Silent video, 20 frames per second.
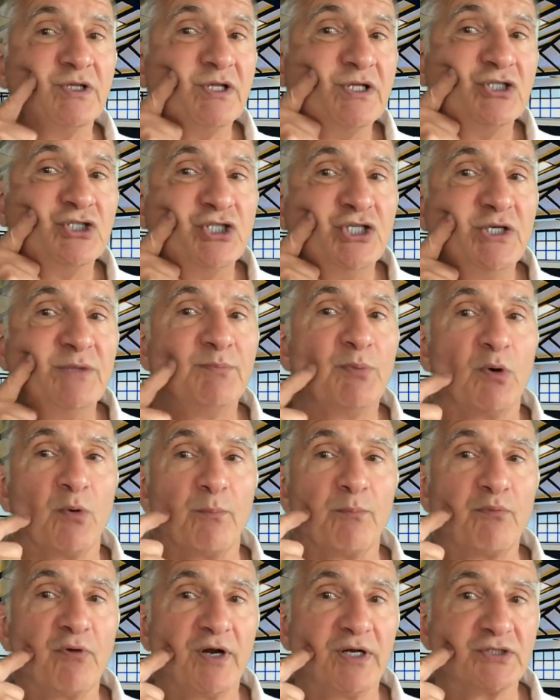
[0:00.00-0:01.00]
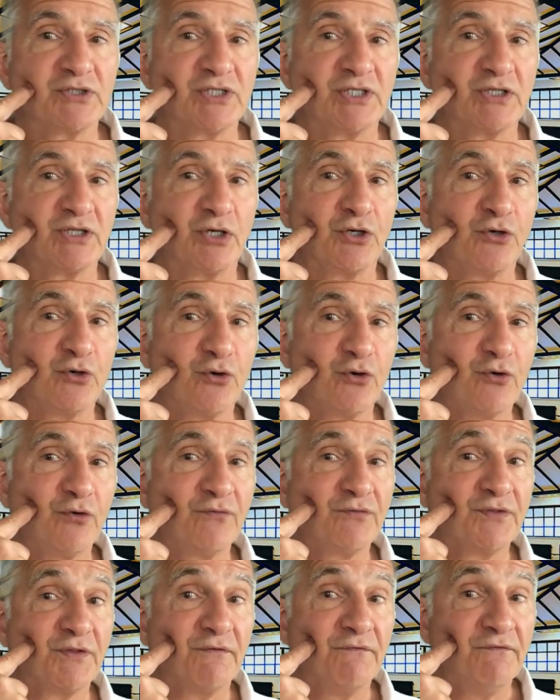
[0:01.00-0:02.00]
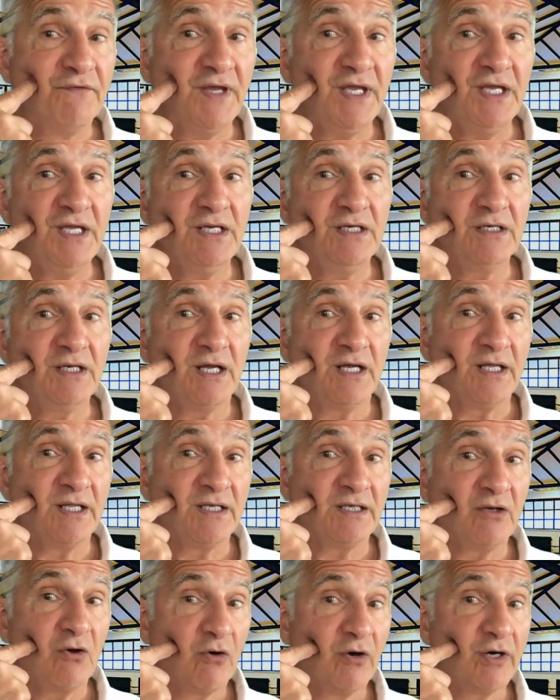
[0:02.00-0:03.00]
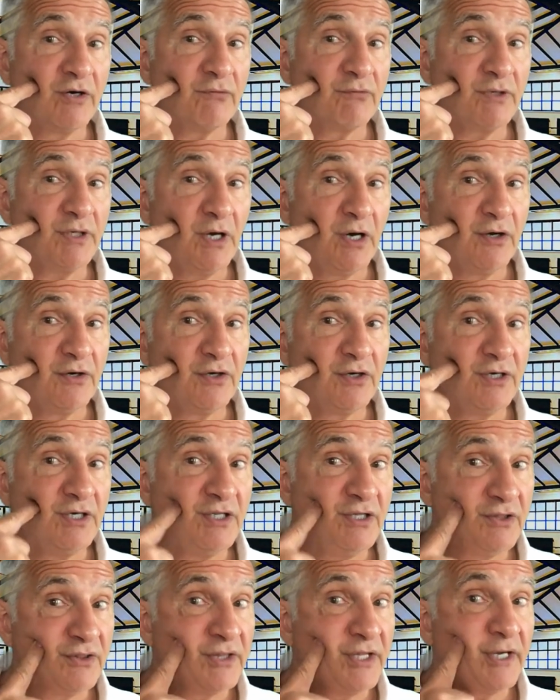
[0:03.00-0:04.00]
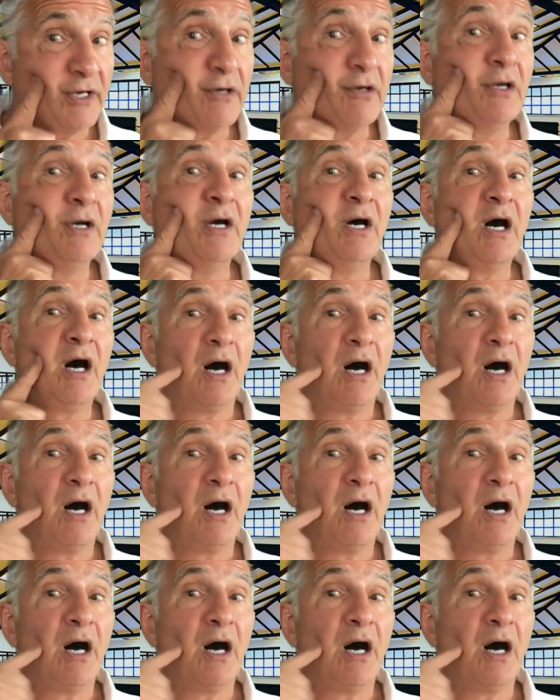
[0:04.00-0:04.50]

the cheekbone, pressing the nerve and the vein and artery underneath there,